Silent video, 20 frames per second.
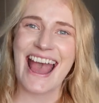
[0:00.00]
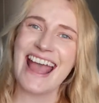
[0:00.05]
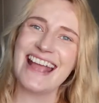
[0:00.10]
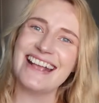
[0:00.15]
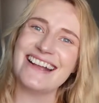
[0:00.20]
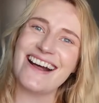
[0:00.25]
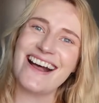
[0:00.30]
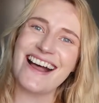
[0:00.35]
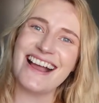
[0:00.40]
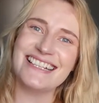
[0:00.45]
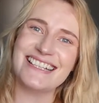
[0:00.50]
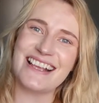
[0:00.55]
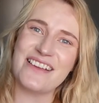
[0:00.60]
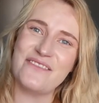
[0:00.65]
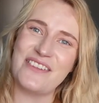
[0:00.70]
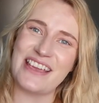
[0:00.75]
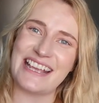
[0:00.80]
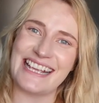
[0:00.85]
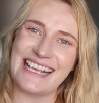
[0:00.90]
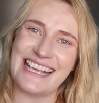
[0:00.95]
Hey guys,
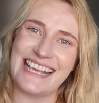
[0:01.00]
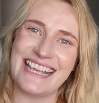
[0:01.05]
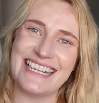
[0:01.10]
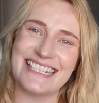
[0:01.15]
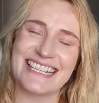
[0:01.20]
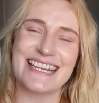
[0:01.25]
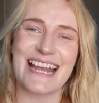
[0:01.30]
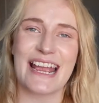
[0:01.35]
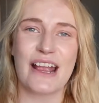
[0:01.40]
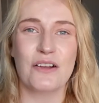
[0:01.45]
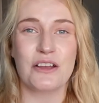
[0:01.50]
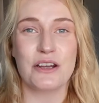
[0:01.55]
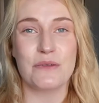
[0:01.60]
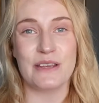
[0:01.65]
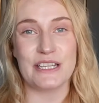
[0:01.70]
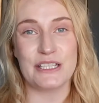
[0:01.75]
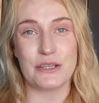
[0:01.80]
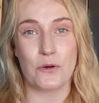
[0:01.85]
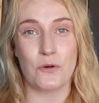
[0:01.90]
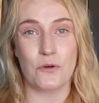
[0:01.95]
I'm Vicky. Today I'm going to
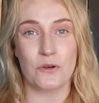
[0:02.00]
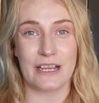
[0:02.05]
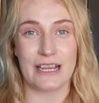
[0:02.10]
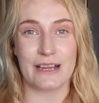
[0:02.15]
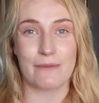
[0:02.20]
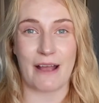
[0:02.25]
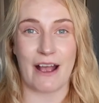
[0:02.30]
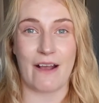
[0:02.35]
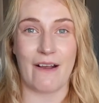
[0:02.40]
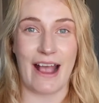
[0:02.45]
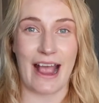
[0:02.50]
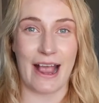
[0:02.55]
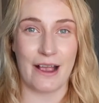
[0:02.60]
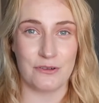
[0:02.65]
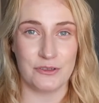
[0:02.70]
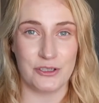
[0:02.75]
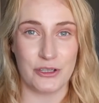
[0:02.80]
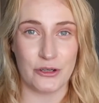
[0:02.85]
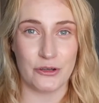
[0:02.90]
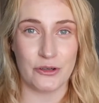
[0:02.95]
be talking about
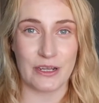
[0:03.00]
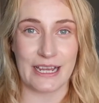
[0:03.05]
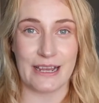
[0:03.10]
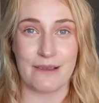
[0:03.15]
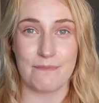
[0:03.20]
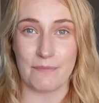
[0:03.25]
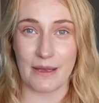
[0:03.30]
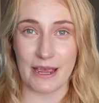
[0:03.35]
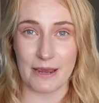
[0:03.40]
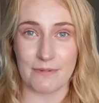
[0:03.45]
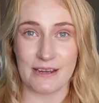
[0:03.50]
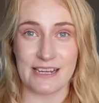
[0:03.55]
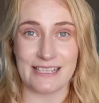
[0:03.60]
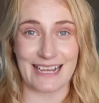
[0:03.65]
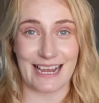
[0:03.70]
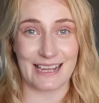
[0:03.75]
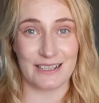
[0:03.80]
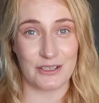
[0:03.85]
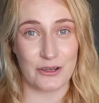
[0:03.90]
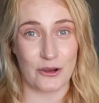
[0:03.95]
how to keep
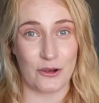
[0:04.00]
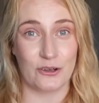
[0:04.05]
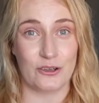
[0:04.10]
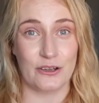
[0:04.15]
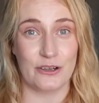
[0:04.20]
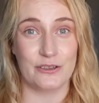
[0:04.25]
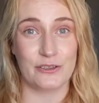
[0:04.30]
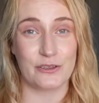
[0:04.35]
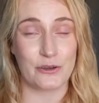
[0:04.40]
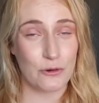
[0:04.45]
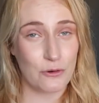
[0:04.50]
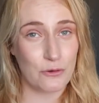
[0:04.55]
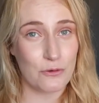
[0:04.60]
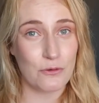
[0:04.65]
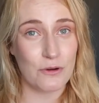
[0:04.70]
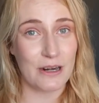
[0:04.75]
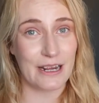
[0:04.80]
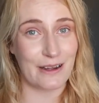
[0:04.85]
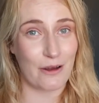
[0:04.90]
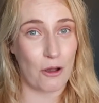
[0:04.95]
babies and toddlers
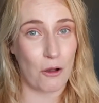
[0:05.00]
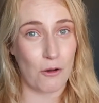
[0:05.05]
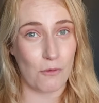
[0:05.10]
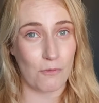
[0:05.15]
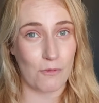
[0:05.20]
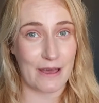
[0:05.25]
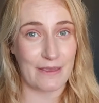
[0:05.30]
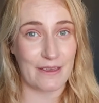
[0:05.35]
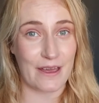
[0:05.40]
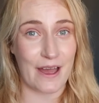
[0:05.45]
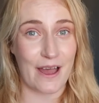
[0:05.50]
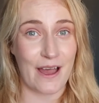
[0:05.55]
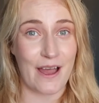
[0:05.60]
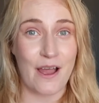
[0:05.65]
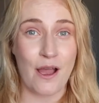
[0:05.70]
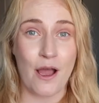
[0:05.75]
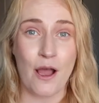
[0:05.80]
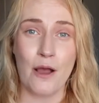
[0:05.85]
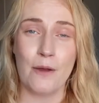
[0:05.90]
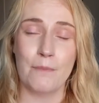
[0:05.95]
cool in hot weather,
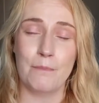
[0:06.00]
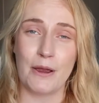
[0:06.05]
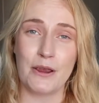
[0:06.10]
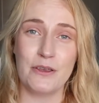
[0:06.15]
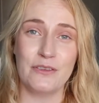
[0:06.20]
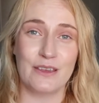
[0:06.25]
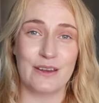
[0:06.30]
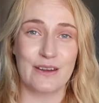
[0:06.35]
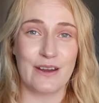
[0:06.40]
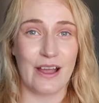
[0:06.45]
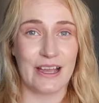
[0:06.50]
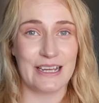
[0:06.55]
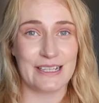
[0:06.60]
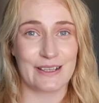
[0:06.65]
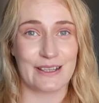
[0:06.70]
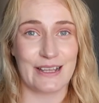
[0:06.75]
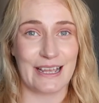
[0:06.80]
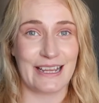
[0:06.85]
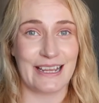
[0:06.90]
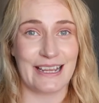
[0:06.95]
both at night
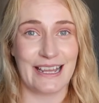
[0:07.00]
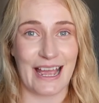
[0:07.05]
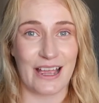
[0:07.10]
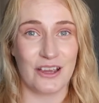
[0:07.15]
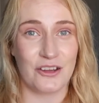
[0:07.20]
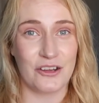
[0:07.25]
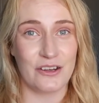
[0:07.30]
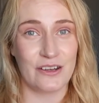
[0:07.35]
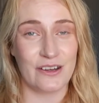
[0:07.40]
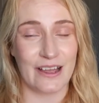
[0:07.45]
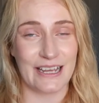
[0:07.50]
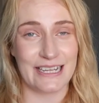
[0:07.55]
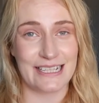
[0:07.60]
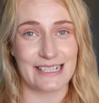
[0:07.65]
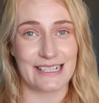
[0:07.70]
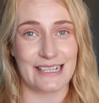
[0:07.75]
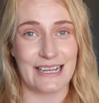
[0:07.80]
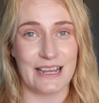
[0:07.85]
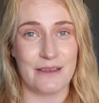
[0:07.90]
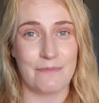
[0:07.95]
so they can get a good night's
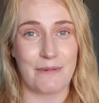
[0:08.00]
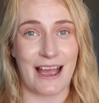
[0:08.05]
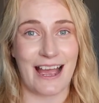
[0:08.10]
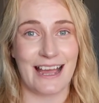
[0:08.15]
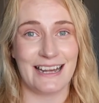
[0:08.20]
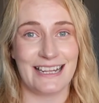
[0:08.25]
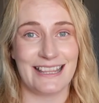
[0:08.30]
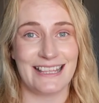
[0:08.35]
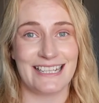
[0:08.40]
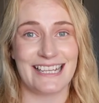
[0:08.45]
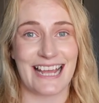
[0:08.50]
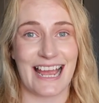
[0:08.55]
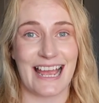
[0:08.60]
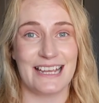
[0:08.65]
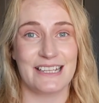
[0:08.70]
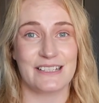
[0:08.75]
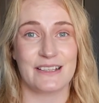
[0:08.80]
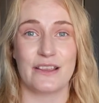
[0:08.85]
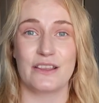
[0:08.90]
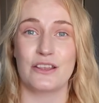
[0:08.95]
sleep and in the
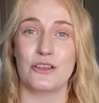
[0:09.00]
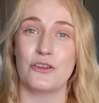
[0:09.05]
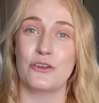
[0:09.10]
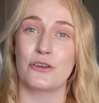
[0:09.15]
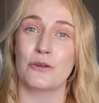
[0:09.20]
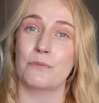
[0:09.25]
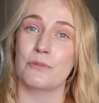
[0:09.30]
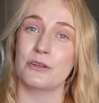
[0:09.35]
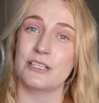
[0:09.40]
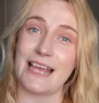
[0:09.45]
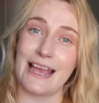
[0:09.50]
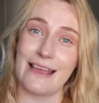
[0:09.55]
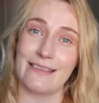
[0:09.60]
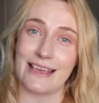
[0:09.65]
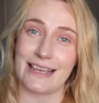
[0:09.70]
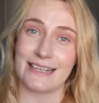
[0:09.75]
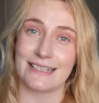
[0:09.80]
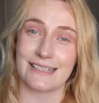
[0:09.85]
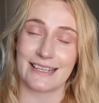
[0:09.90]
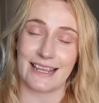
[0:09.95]
day so that you can protect
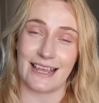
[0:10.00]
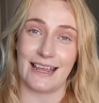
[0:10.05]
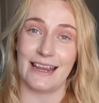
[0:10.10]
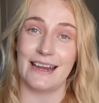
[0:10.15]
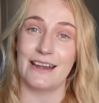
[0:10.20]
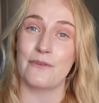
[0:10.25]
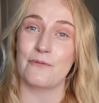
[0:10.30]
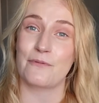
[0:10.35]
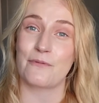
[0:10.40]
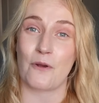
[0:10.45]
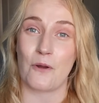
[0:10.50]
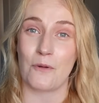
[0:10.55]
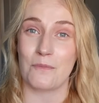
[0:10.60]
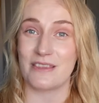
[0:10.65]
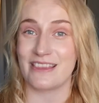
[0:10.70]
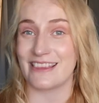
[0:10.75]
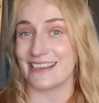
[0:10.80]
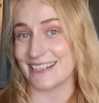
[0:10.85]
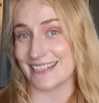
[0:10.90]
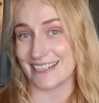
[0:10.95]
their skin
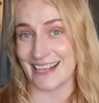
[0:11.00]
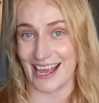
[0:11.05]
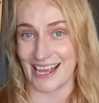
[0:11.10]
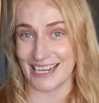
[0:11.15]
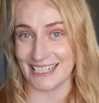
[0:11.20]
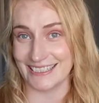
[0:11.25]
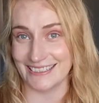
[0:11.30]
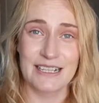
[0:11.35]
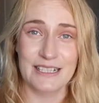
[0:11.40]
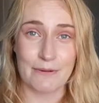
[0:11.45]
from the sun.